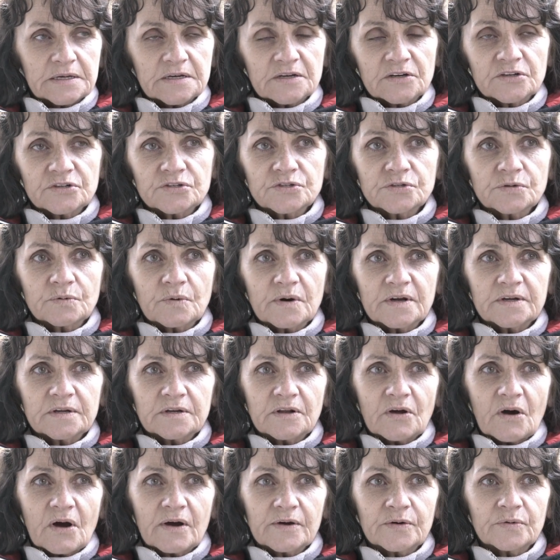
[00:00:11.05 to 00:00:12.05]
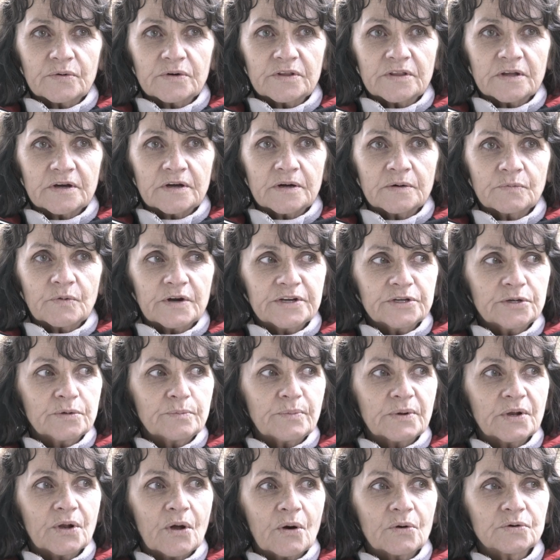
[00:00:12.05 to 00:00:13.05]
you can do what you like with it. When you
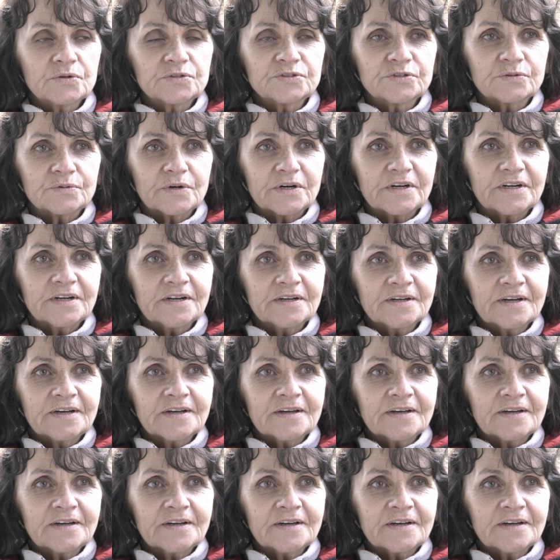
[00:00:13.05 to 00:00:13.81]
belong to it,